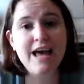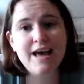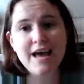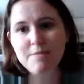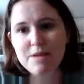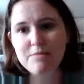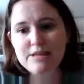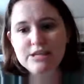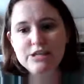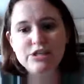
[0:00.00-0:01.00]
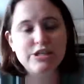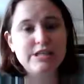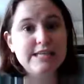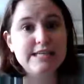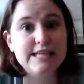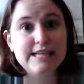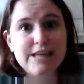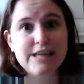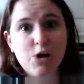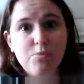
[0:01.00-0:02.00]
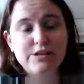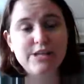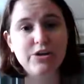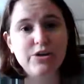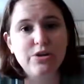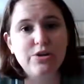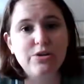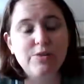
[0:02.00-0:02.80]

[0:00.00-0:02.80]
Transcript: hey, maybe these knees help with cellular